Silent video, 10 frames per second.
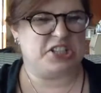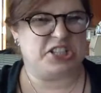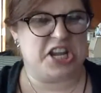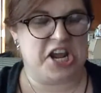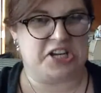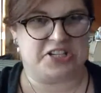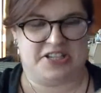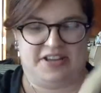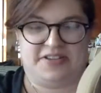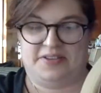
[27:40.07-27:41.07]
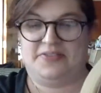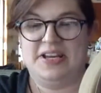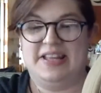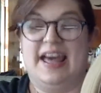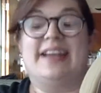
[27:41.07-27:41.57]
Just a tad excessive.
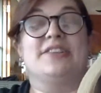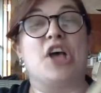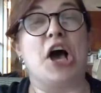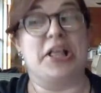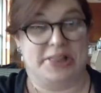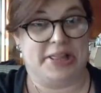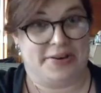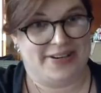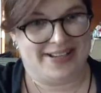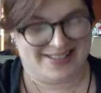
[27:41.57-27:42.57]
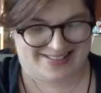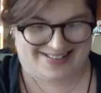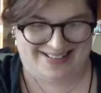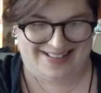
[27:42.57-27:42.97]
That is hilarious.